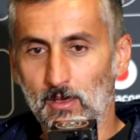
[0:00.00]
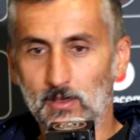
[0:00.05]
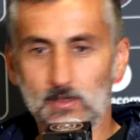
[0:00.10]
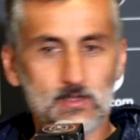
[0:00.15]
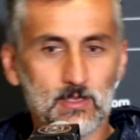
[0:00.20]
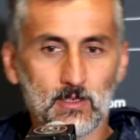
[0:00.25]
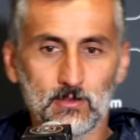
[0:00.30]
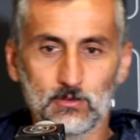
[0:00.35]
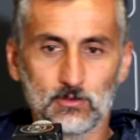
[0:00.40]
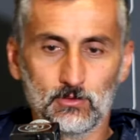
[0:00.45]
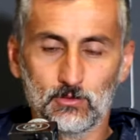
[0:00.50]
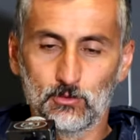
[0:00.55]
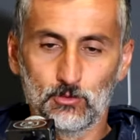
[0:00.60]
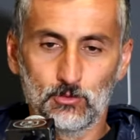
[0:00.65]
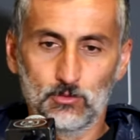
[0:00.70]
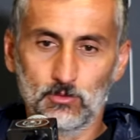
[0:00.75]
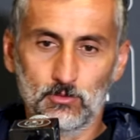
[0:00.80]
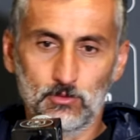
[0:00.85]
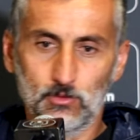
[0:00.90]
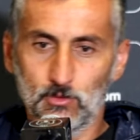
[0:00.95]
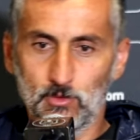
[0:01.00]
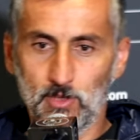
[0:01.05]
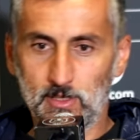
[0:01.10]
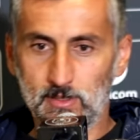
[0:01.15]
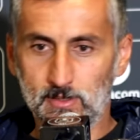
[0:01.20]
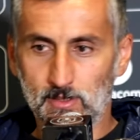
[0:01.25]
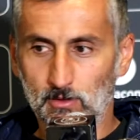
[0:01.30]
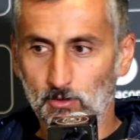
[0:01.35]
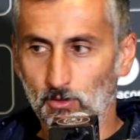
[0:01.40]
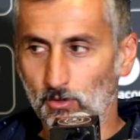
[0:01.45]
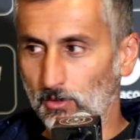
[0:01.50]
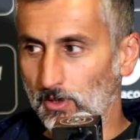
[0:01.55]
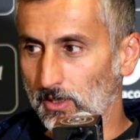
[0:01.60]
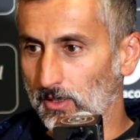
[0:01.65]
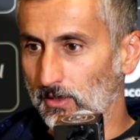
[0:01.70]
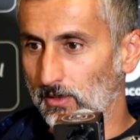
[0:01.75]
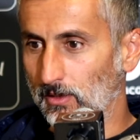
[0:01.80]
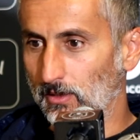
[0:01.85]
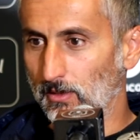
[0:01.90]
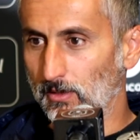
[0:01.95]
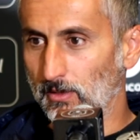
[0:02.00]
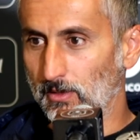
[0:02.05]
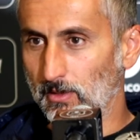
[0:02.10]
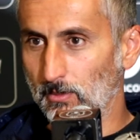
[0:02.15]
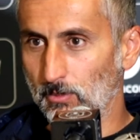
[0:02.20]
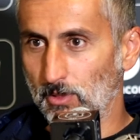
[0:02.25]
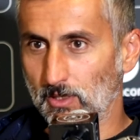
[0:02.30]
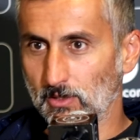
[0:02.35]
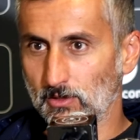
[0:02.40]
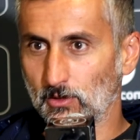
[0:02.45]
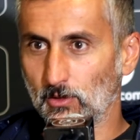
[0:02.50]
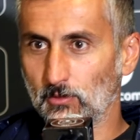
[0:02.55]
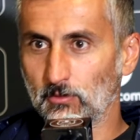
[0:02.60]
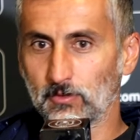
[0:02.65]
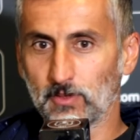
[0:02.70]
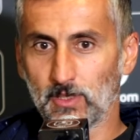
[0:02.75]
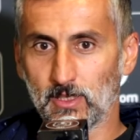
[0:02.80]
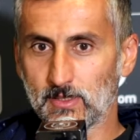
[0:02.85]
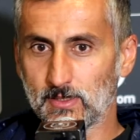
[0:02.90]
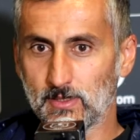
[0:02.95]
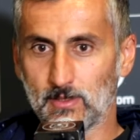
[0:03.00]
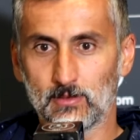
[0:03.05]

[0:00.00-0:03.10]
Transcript: said 2 days ago in the press conference